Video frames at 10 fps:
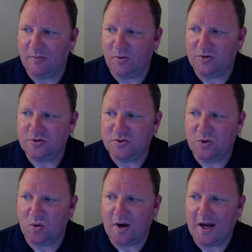I'm going to
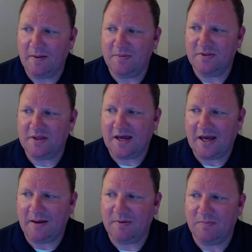grab the
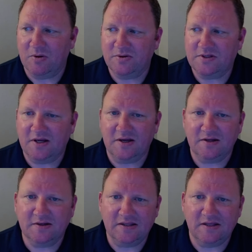happy
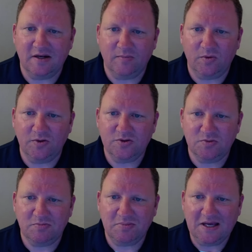birthday, and then I'm going
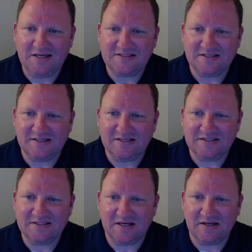to paste it
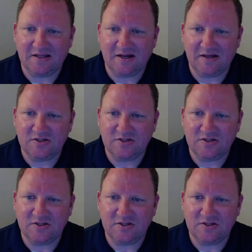inside of that